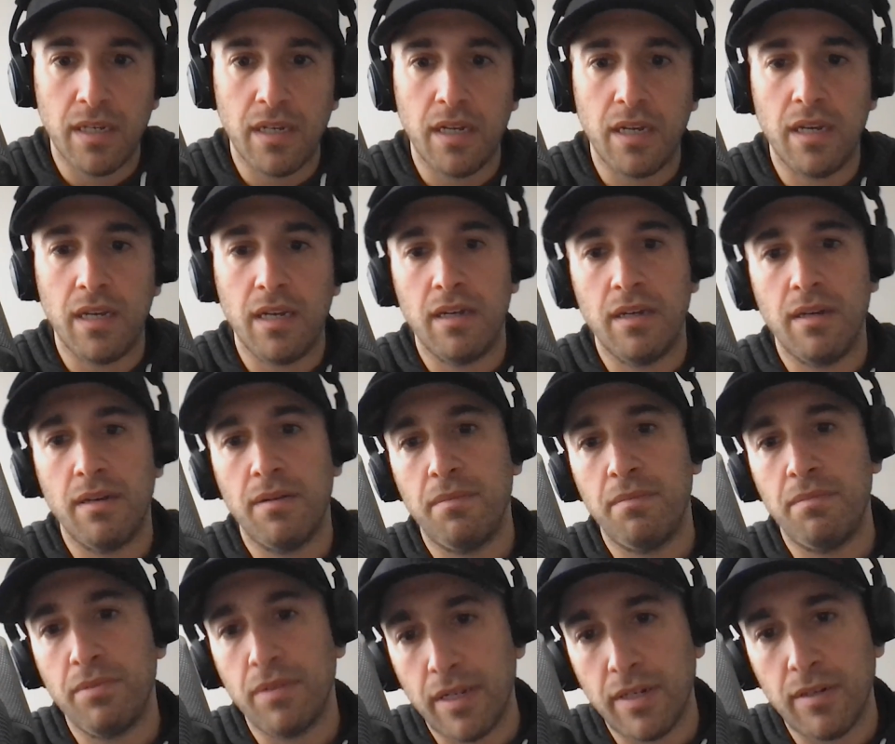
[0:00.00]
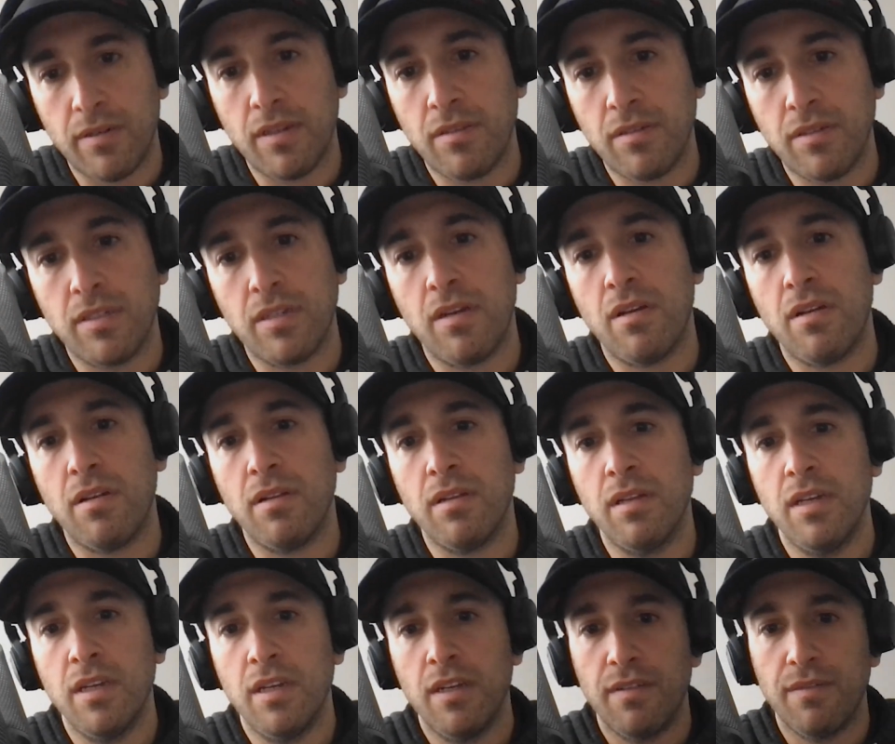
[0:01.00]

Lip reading: blood erythritol